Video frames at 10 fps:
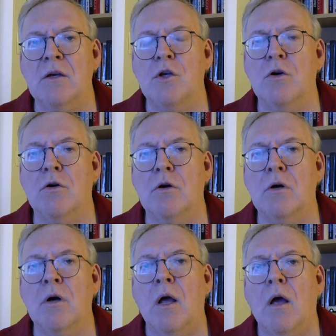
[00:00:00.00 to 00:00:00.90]

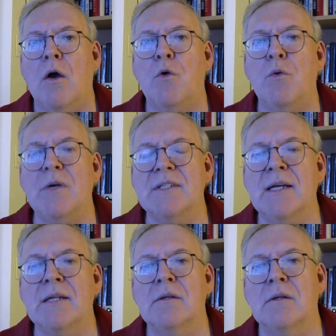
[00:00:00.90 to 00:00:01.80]
your
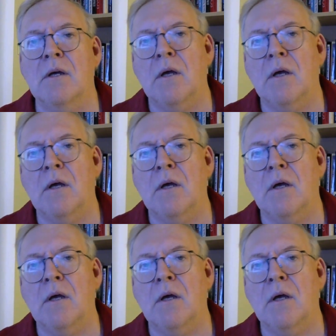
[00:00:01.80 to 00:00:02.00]
recent